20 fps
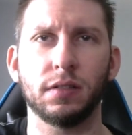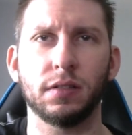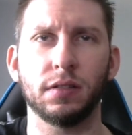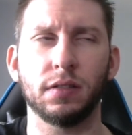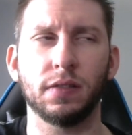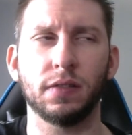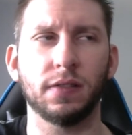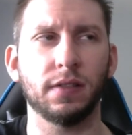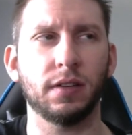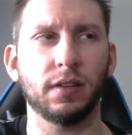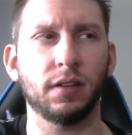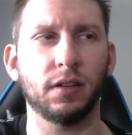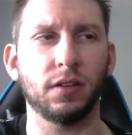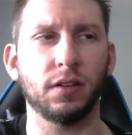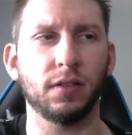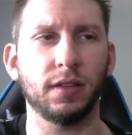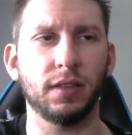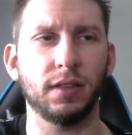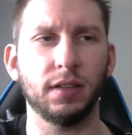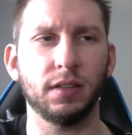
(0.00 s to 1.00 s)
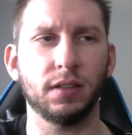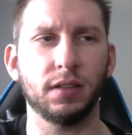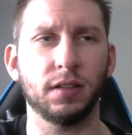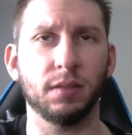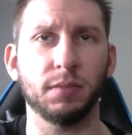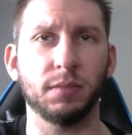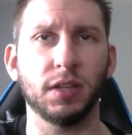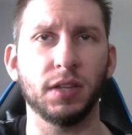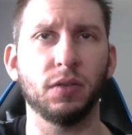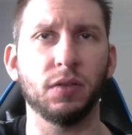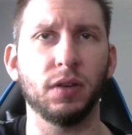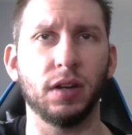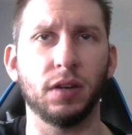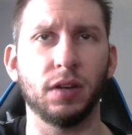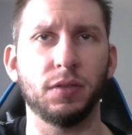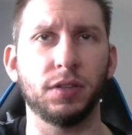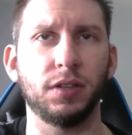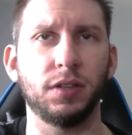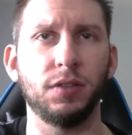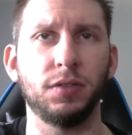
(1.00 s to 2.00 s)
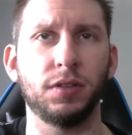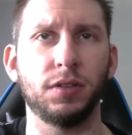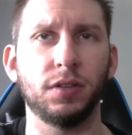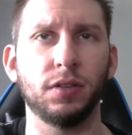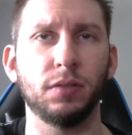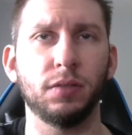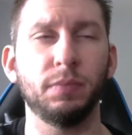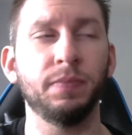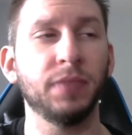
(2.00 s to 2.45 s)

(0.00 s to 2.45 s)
I don't know. I think there's something going on with YouTube.